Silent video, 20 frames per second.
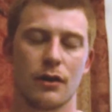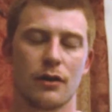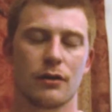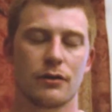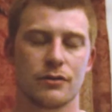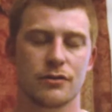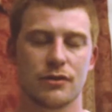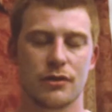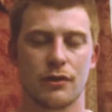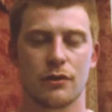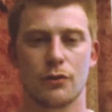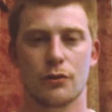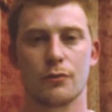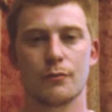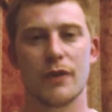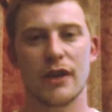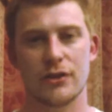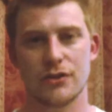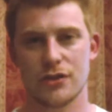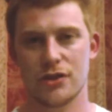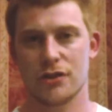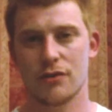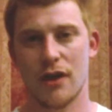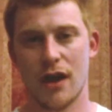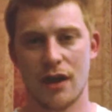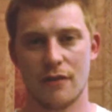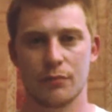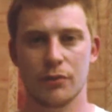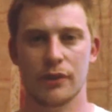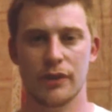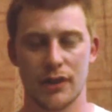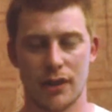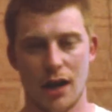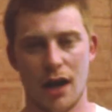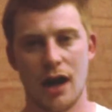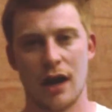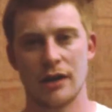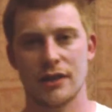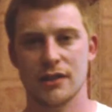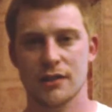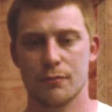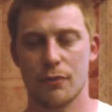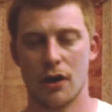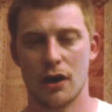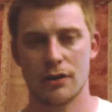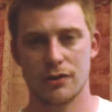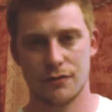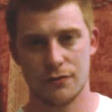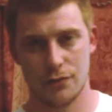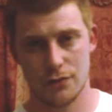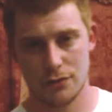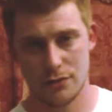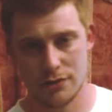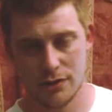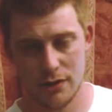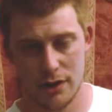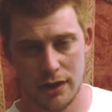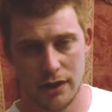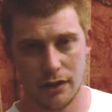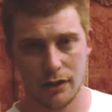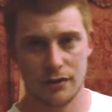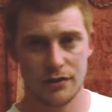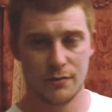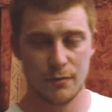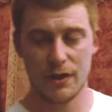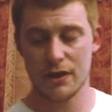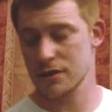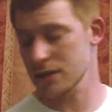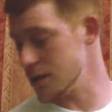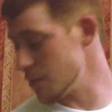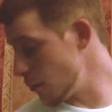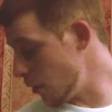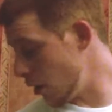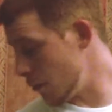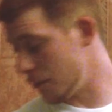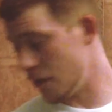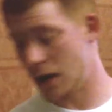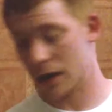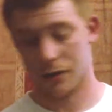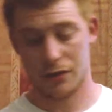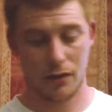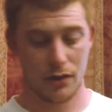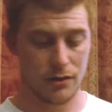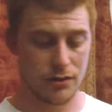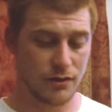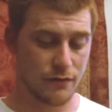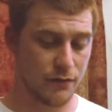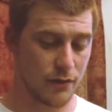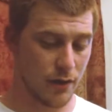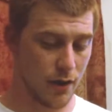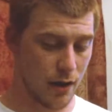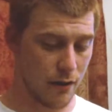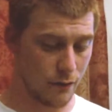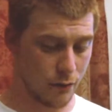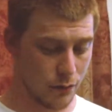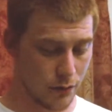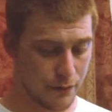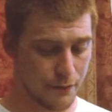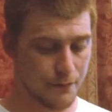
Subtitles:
So make sure you have plenty of hiding spots for your snake, especially ball pythons if you have one.